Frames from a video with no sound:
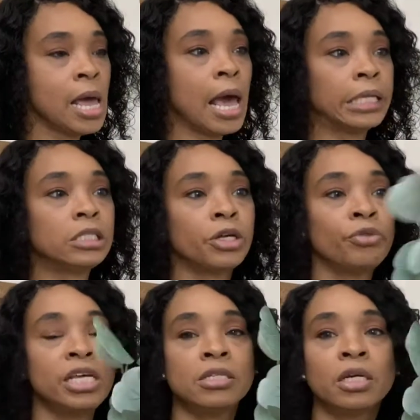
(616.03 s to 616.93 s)
And so
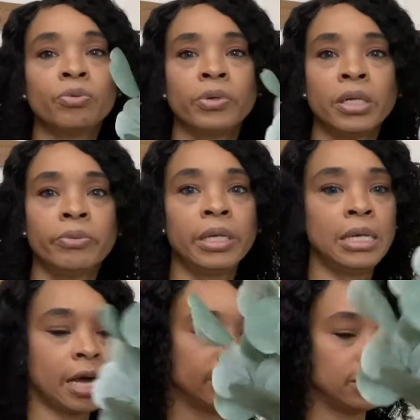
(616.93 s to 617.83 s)
these look really, really
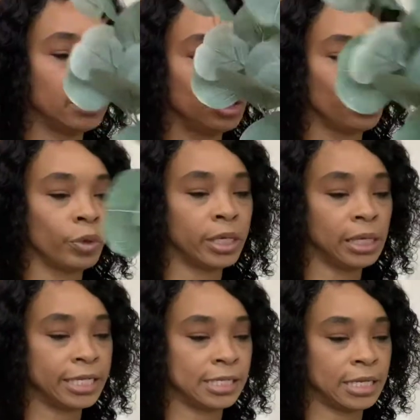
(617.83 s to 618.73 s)
nice. They look
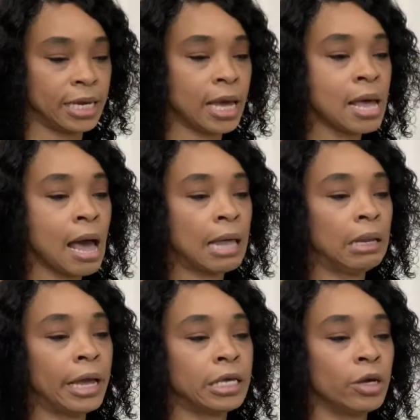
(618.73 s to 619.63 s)
realistic. I
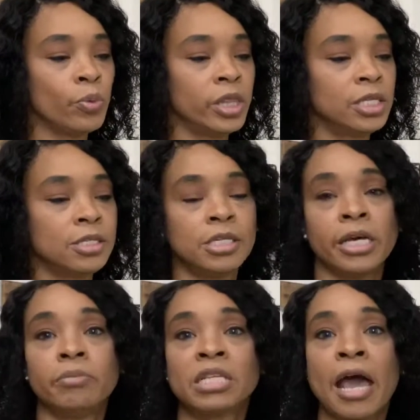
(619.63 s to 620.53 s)
like it when the
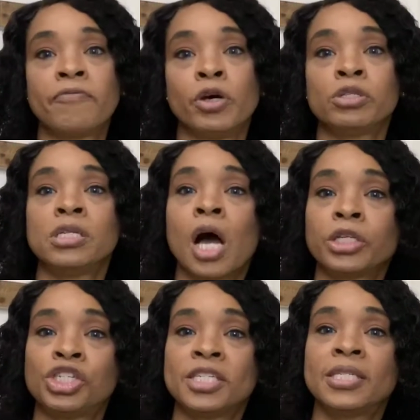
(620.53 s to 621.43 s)
stems have those
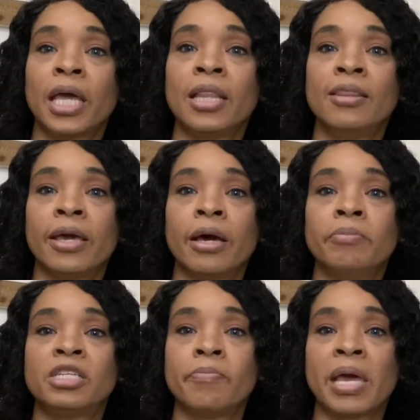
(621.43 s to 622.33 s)
notches in them
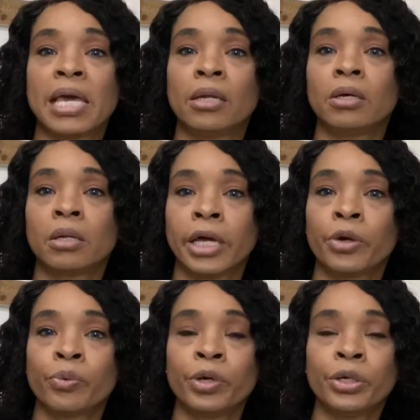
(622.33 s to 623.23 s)
to make it look like a
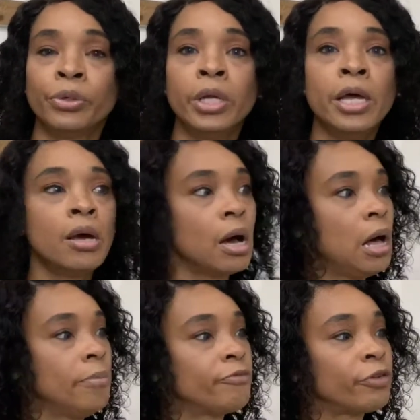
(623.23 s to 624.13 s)
real
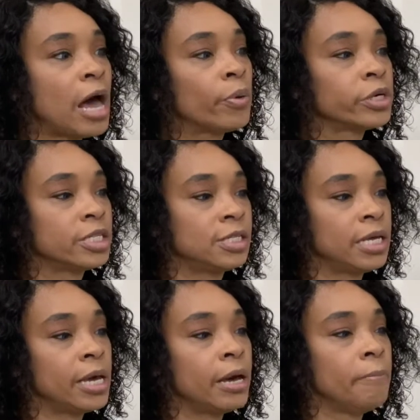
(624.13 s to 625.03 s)
flower
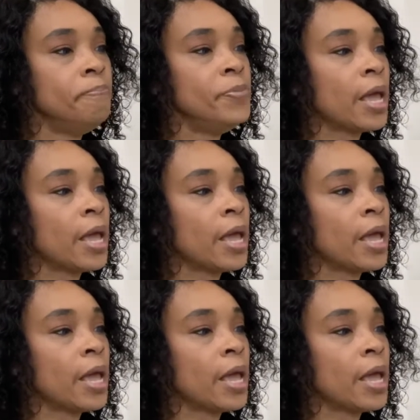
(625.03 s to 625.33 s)
stem.